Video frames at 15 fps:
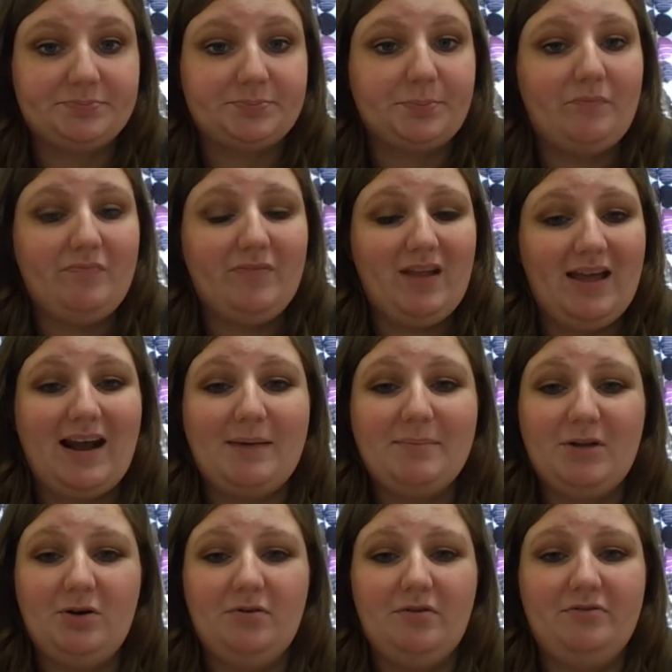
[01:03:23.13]
And I'm going to
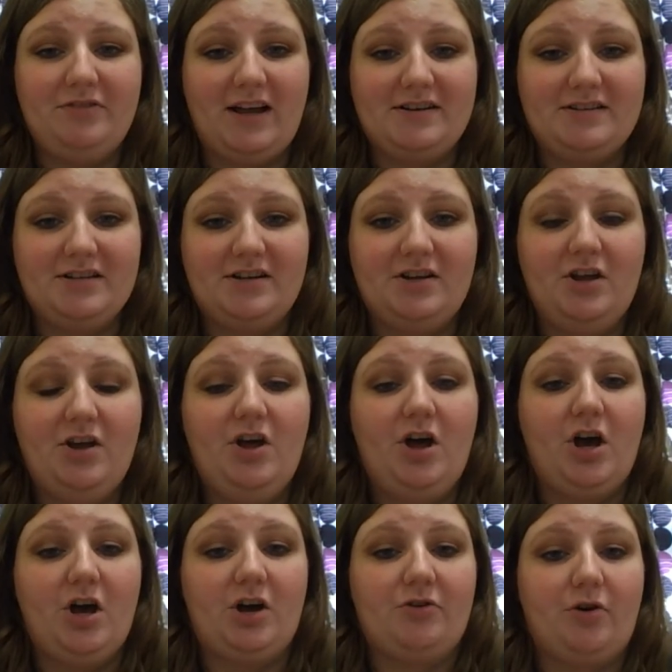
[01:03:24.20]
reflect it
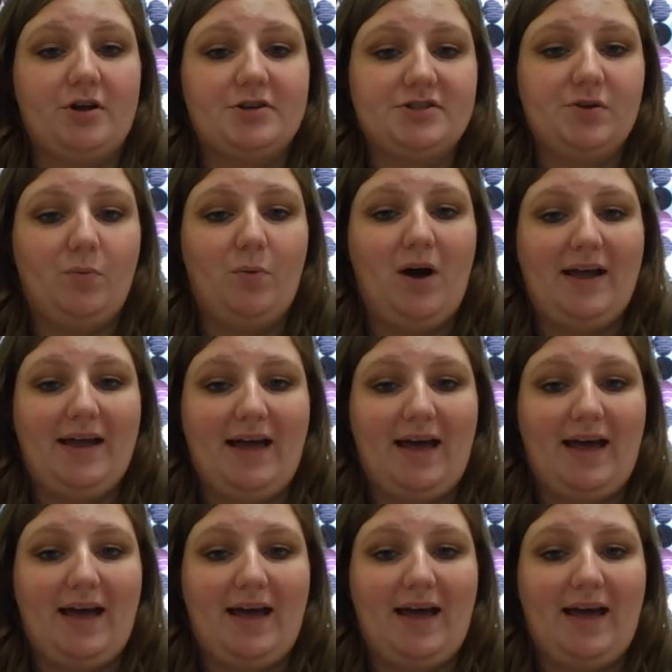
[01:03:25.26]
across the y-axis.